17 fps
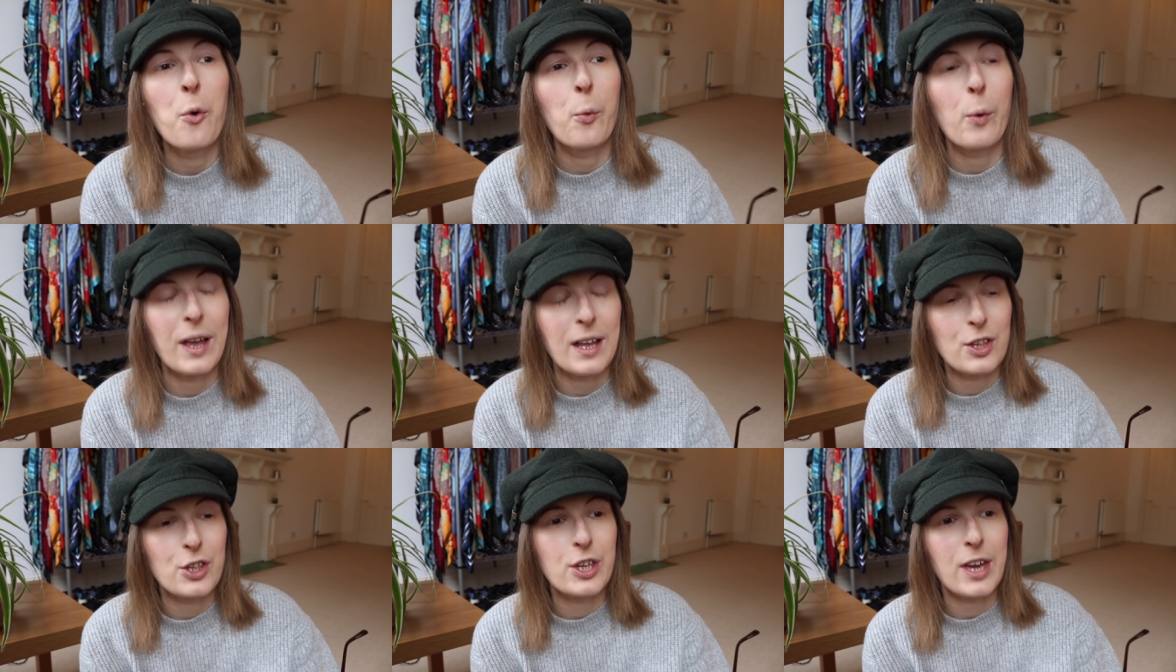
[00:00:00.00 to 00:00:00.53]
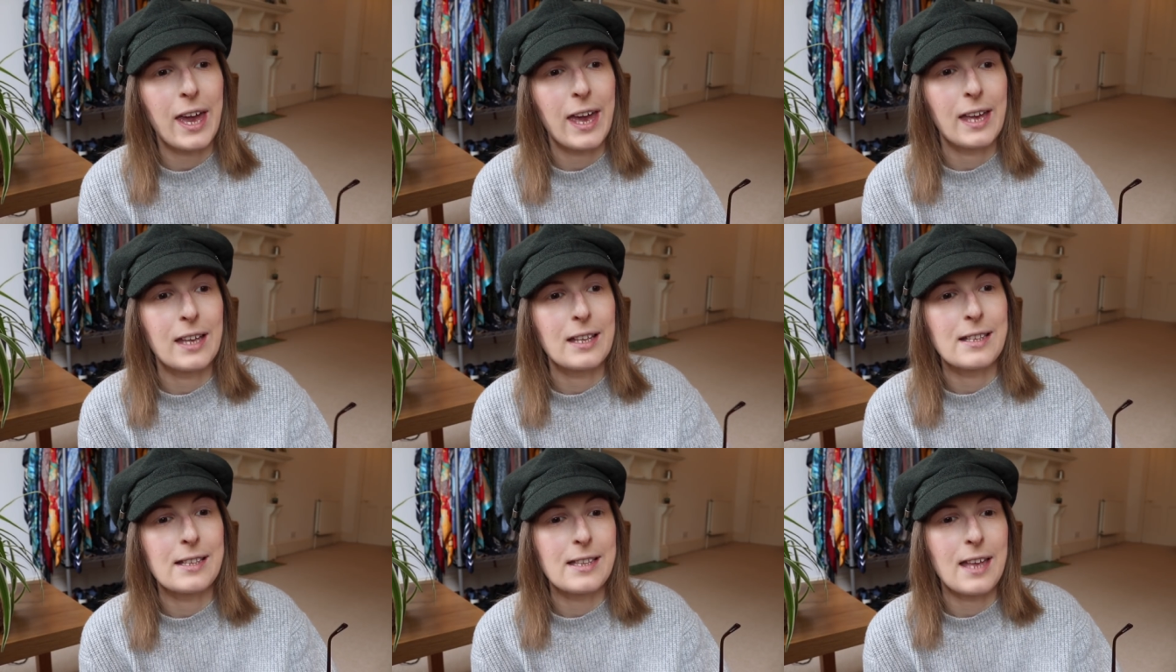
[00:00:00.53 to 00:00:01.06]
which
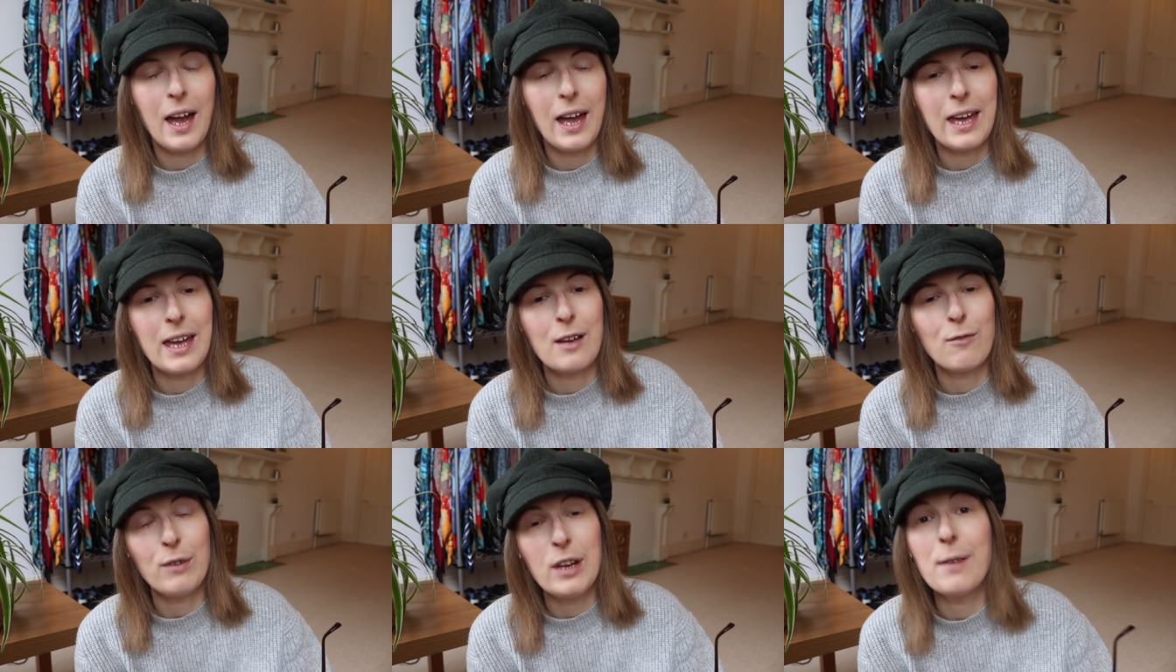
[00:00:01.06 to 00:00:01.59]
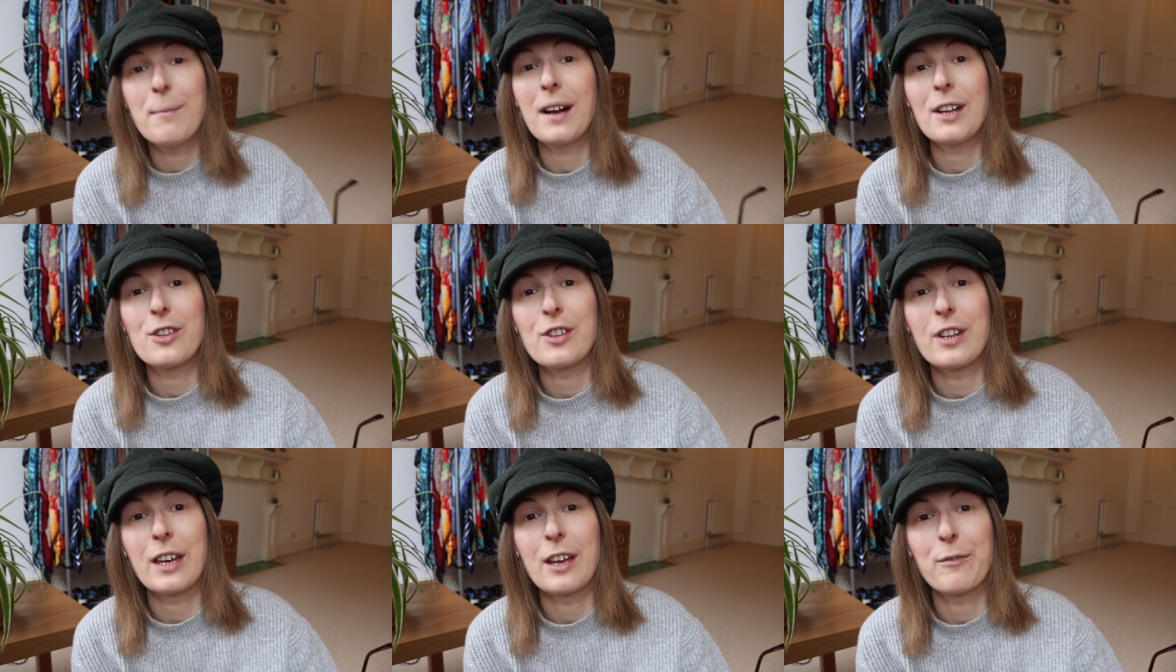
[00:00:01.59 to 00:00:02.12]
is a
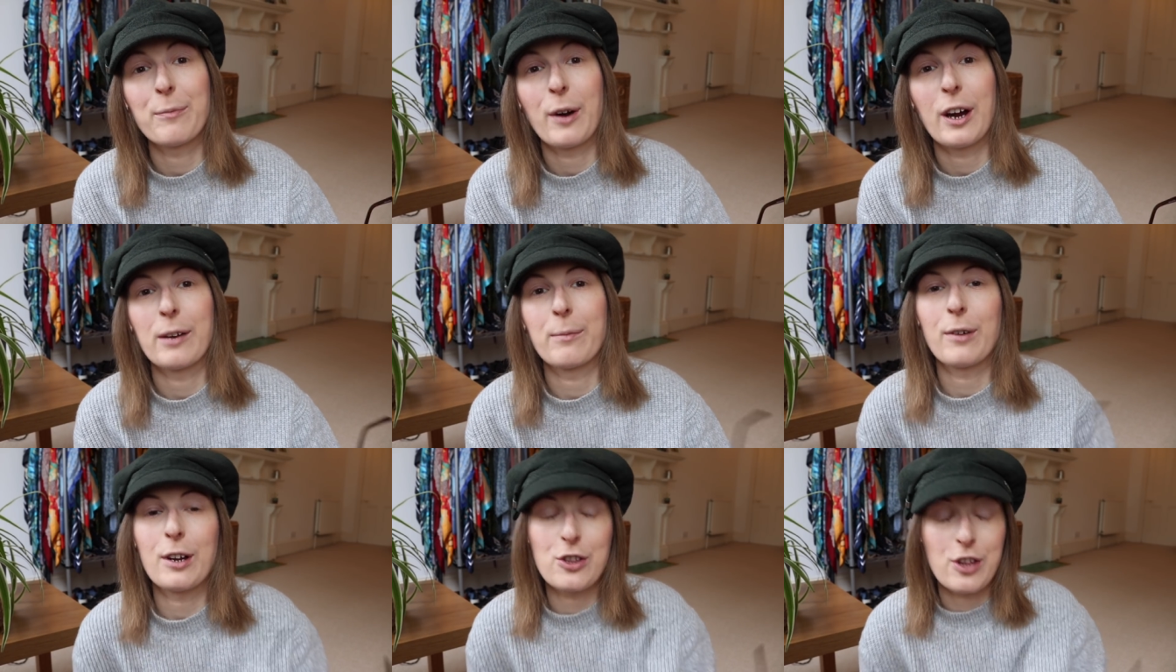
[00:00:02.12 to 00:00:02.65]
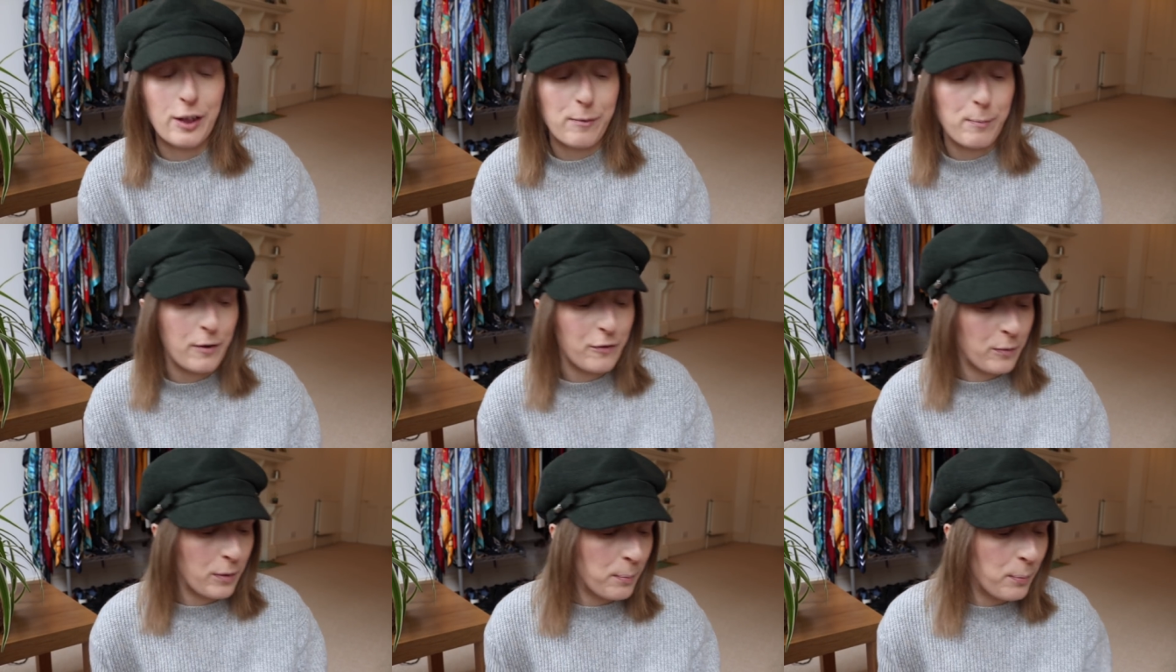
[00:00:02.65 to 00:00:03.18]
reimagining of Pride and Prejudice,
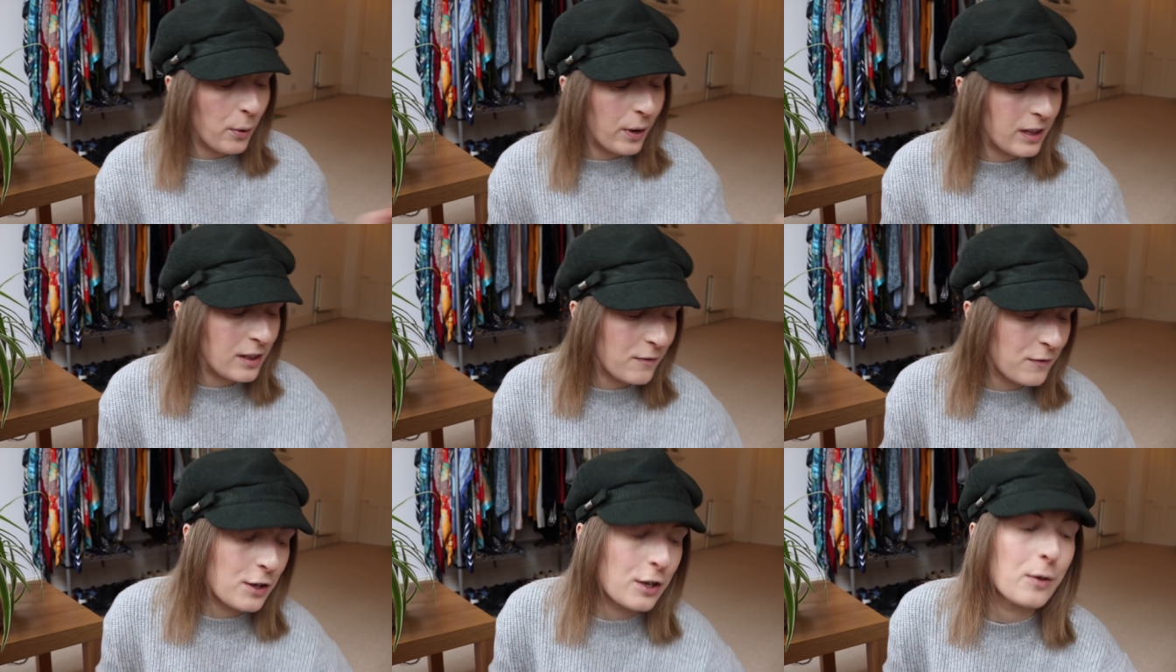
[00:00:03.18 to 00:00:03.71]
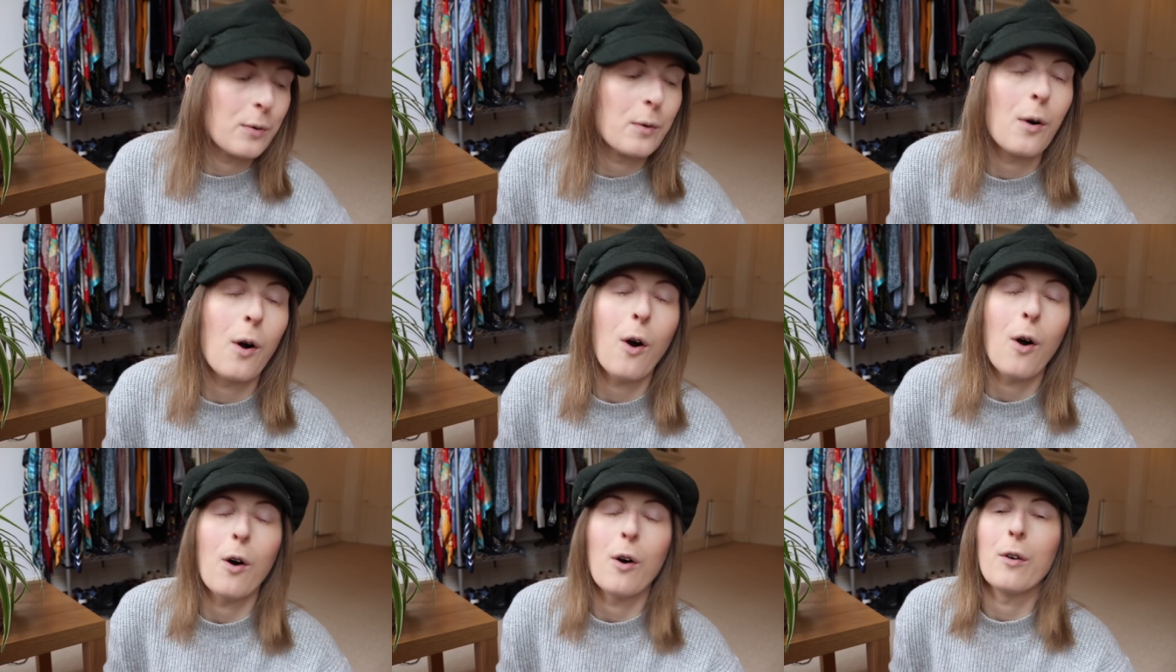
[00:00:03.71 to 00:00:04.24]
but from the point of
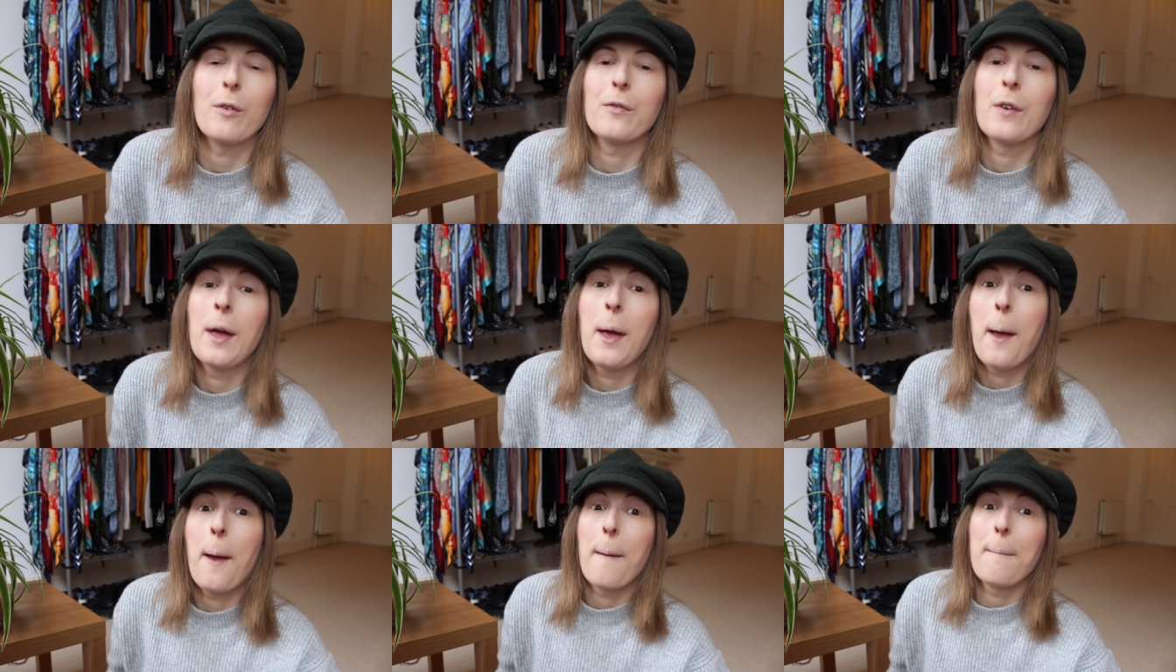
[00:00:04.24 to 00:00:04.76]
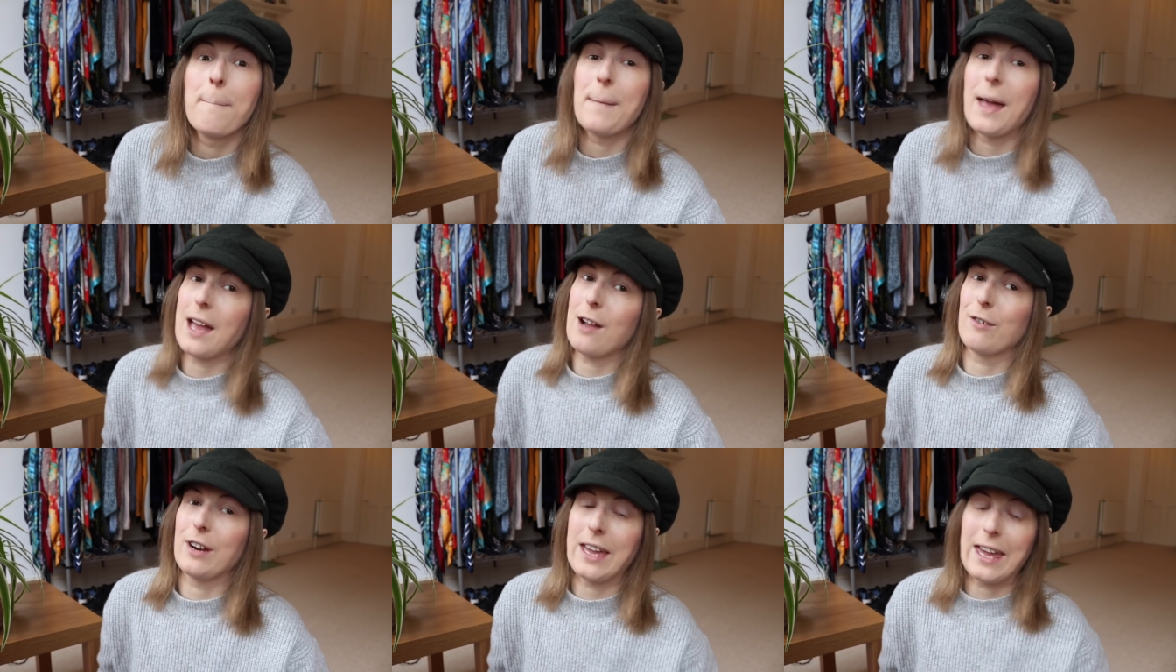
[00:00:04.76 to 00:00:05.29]
view of
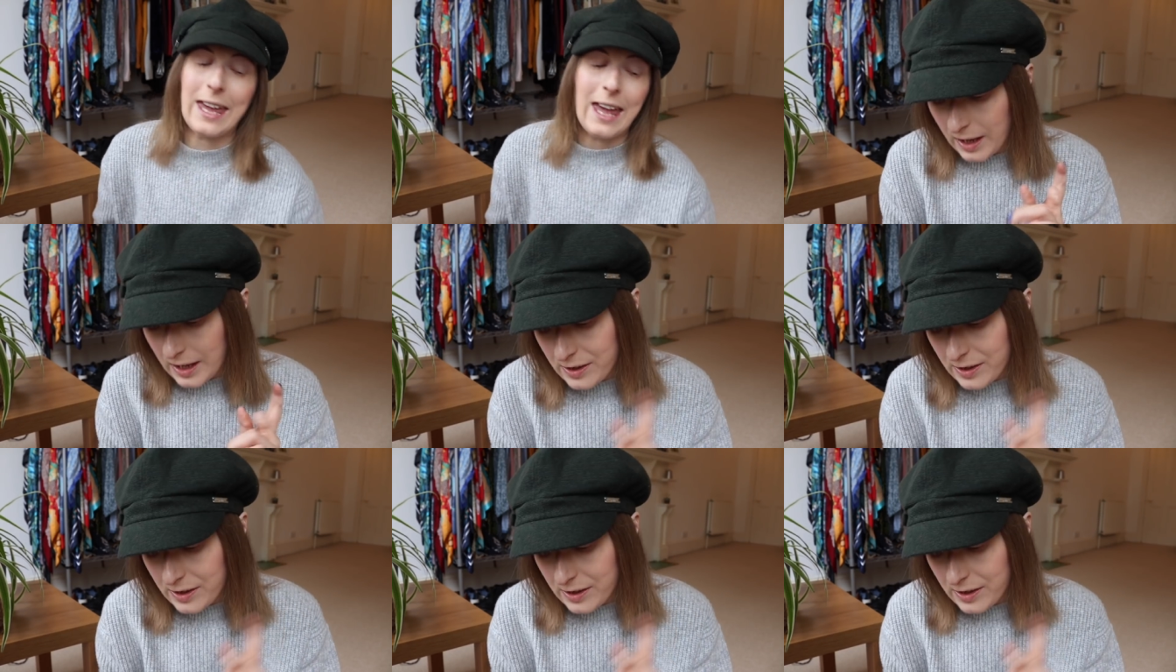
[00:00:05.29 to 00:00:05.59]
Mary.